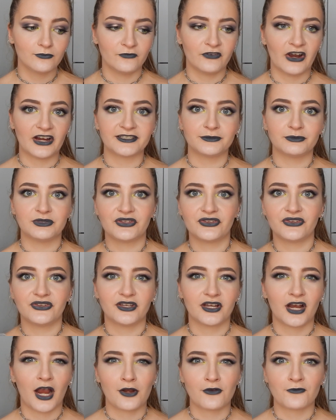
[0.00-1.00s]
vitamin
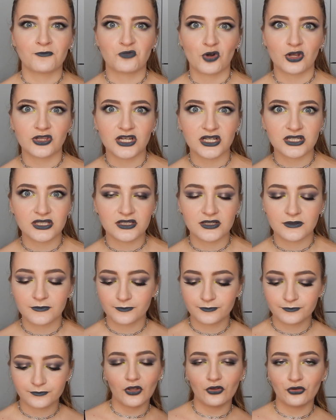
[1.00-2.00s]
C kind of products.
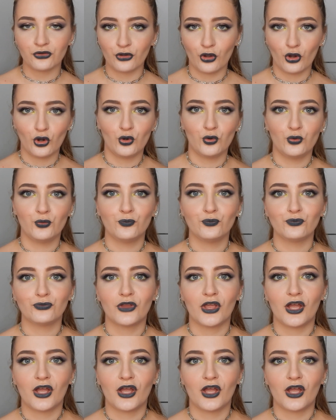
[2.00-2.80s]
So